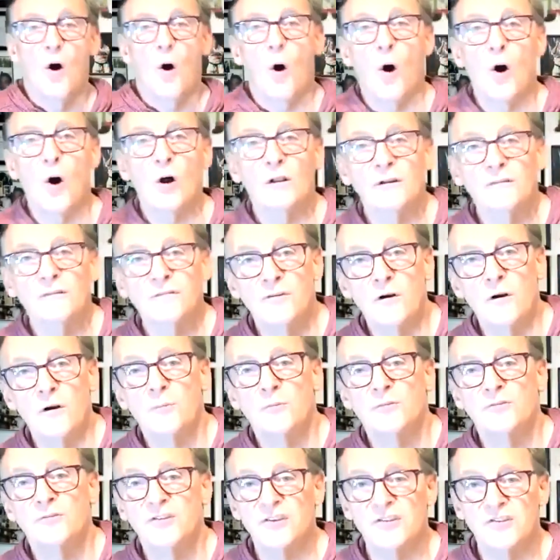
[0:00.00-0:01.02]
all of your
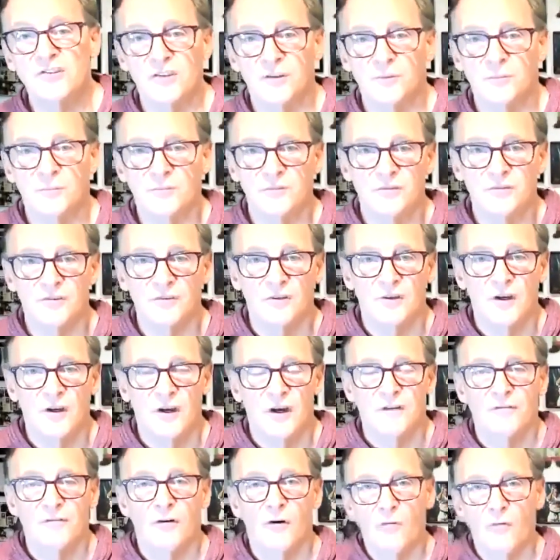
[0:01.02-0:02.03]
systems
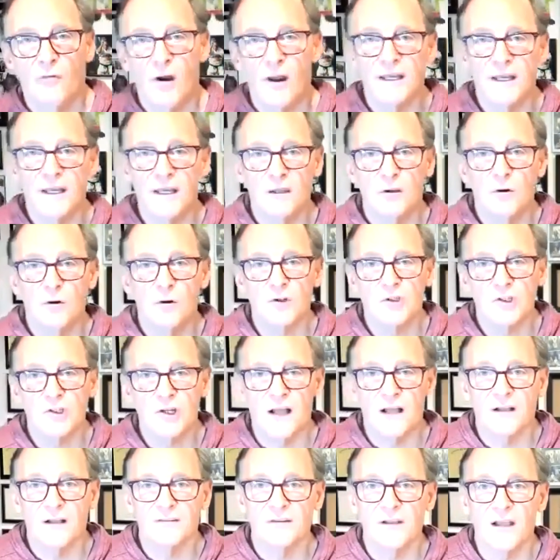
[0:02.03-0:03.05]
for running your
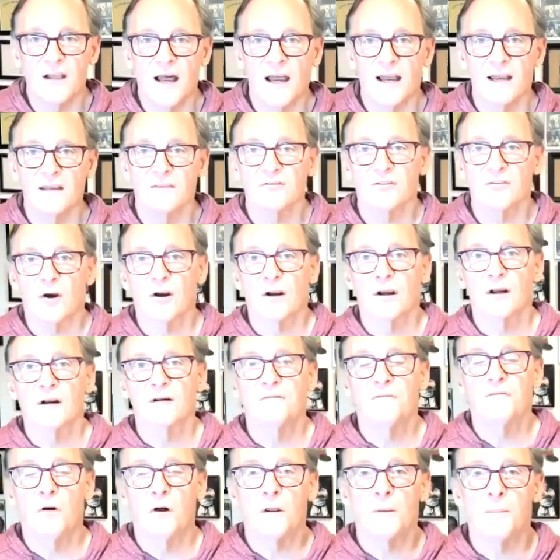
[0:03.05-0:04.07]
child's lives are going
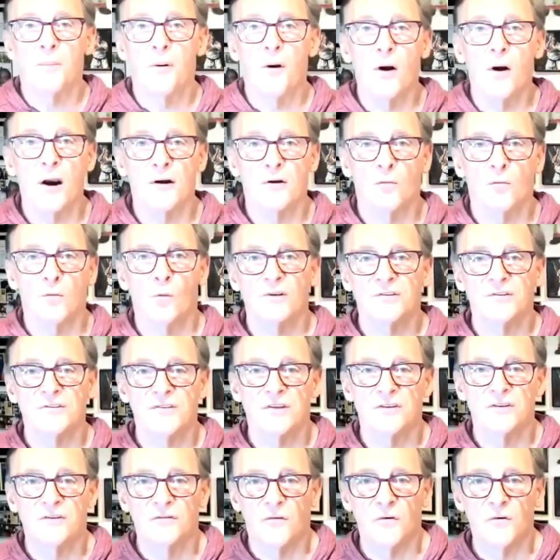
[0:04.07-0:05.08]
to fall apart once
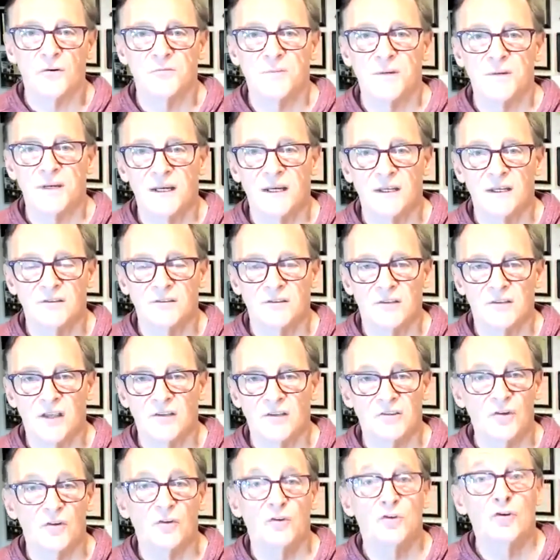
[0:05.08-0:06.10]
the divorce begins.
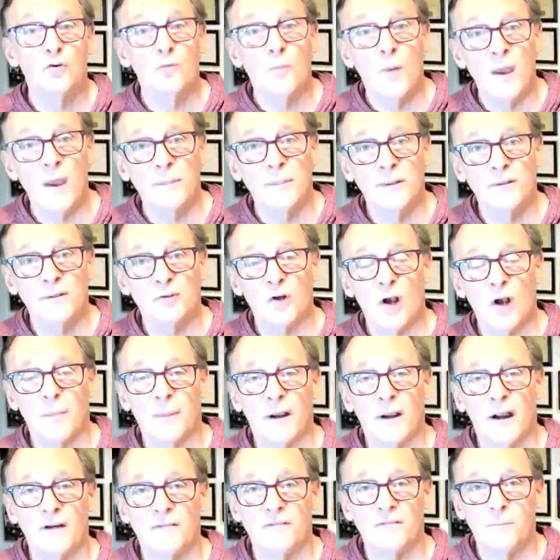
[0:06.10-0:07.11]
And so you may be
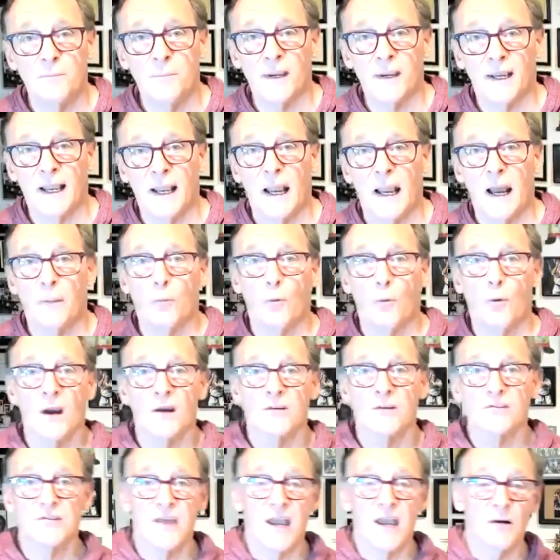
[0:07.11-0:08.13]
dropping off and picking up,
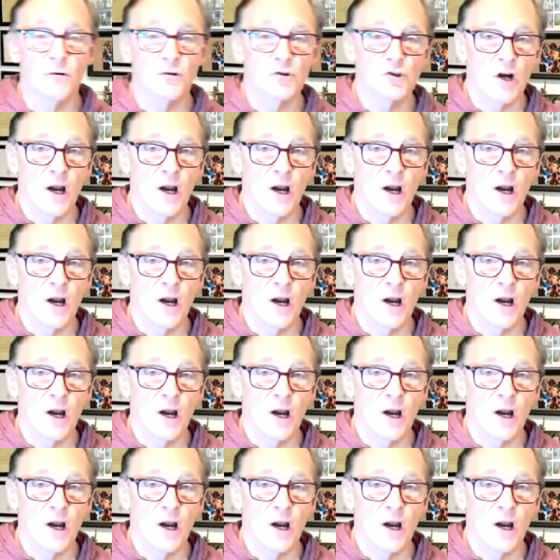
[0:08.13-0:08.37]
whereas they were